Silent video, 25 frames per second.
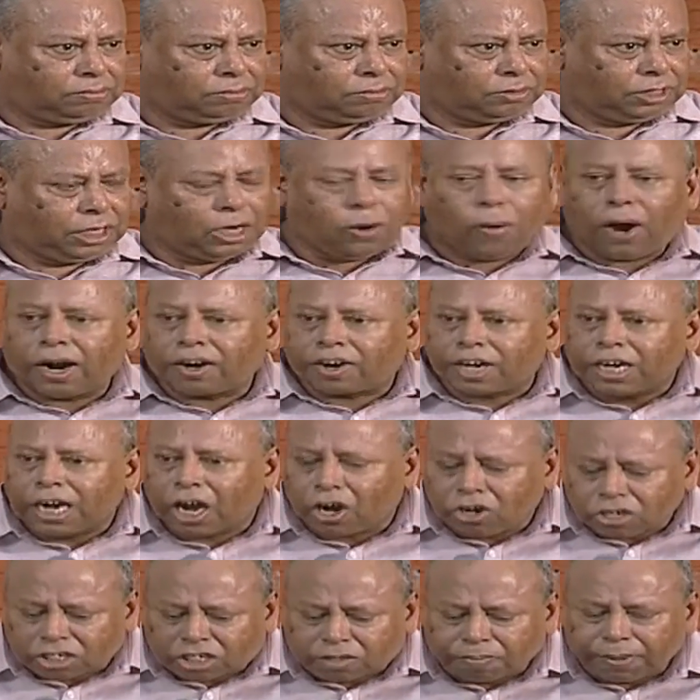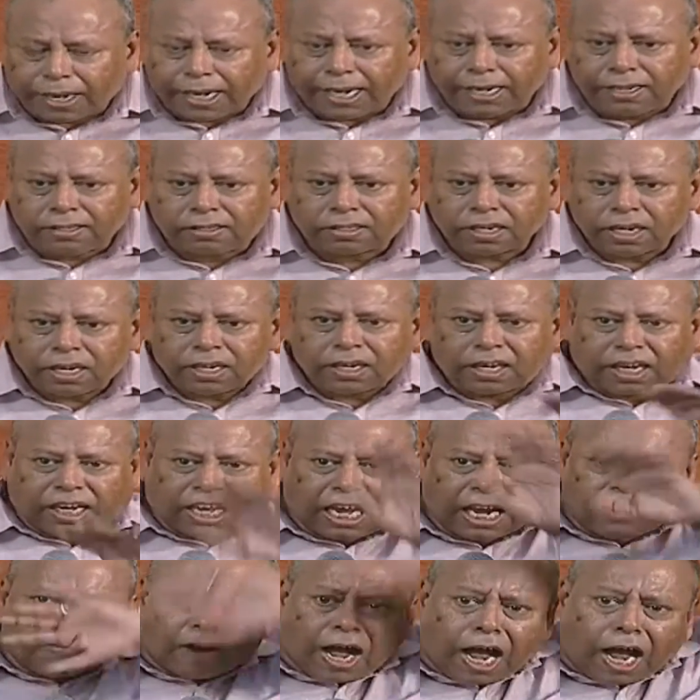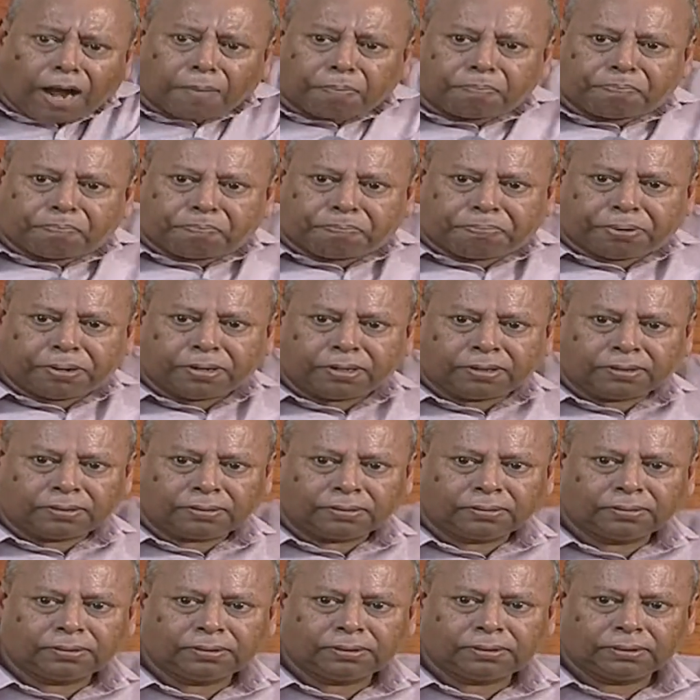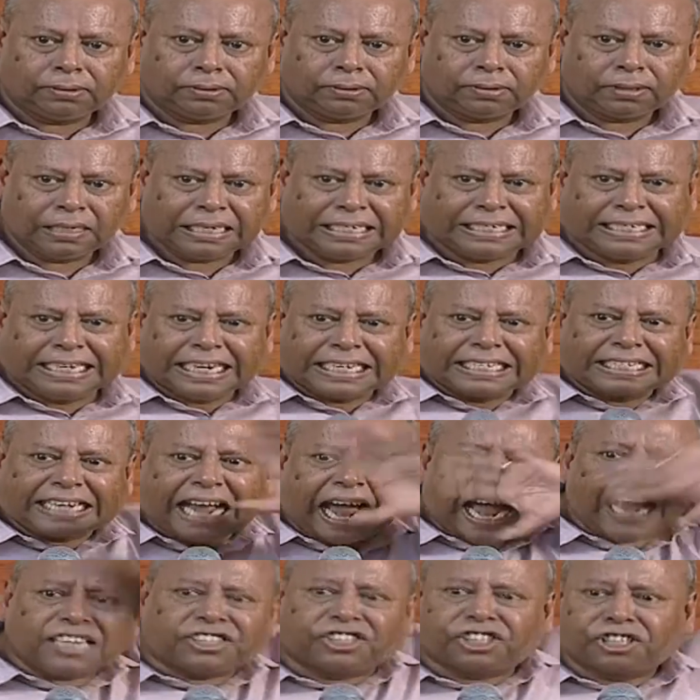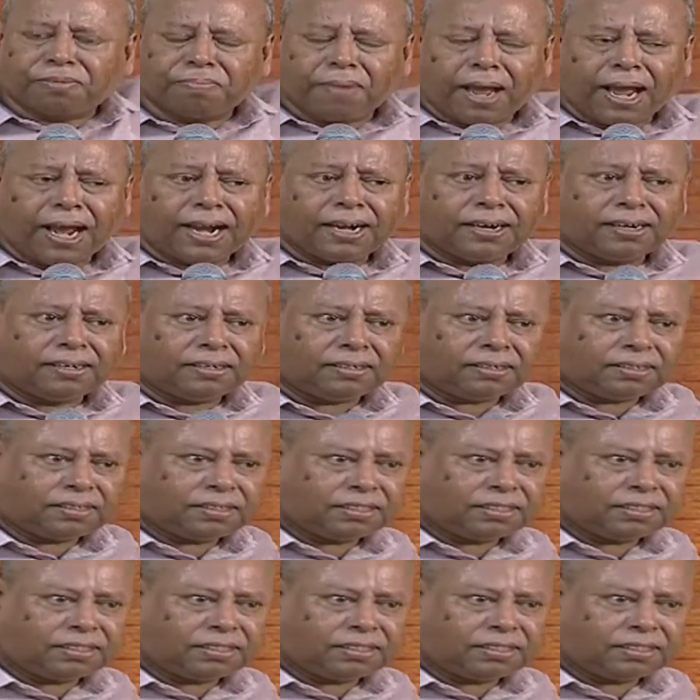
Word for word: You know what renounce means? Give up. Detachment.